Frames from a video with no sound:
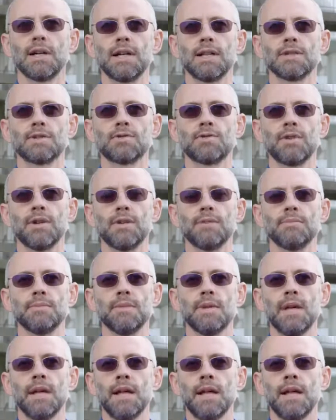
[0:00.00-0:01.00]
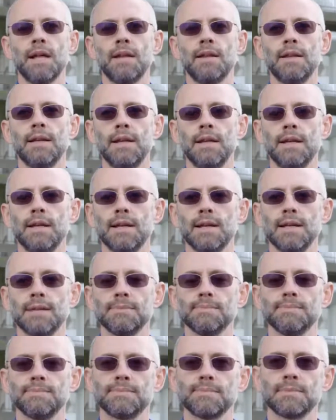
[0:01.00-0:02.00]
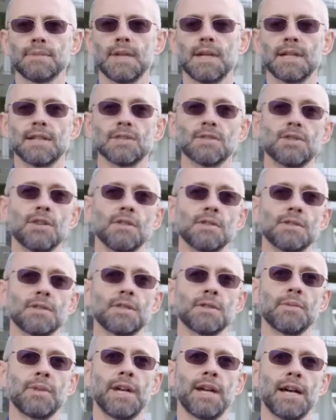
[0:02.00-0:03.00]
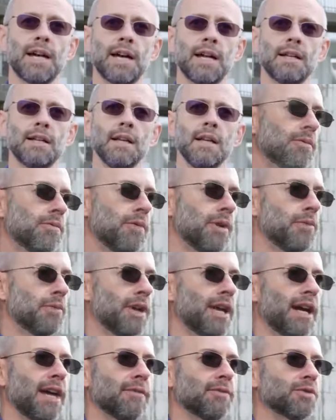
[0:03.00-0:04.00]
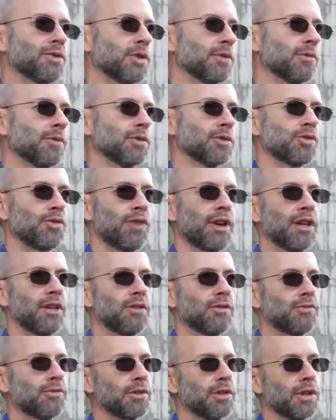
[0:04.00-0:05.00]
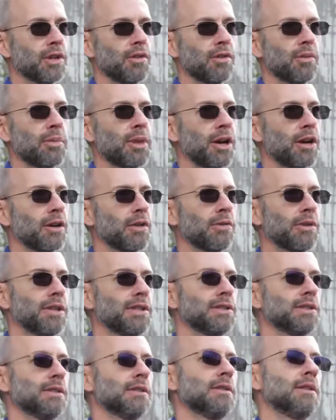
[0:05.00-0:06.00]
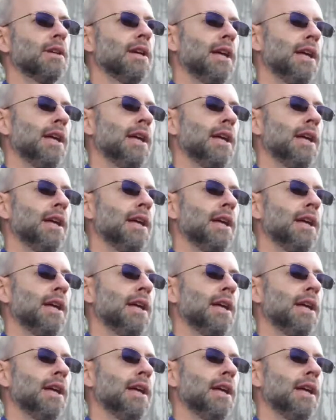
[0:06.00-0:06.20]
as from the consultants that we had. We would have servers fail for no apparent reason.